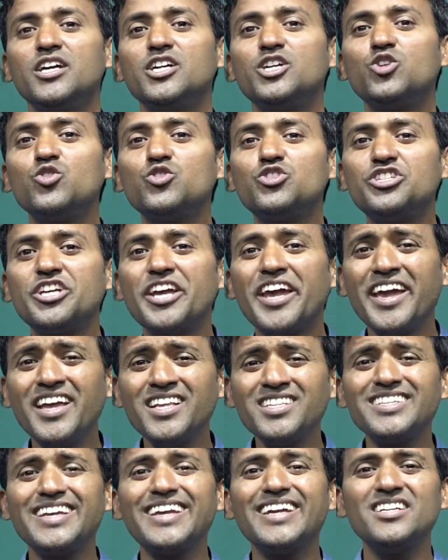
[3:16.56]
to
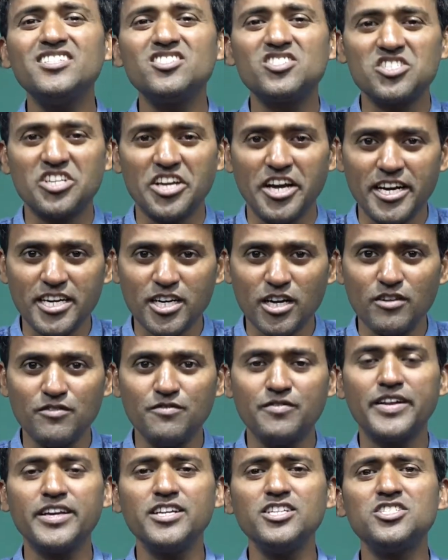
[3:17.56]
change its state of
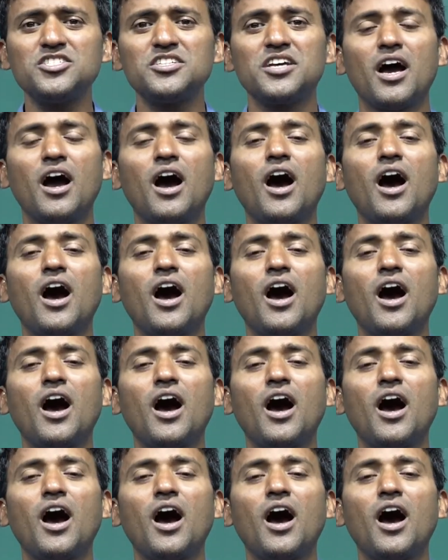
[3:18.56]
rest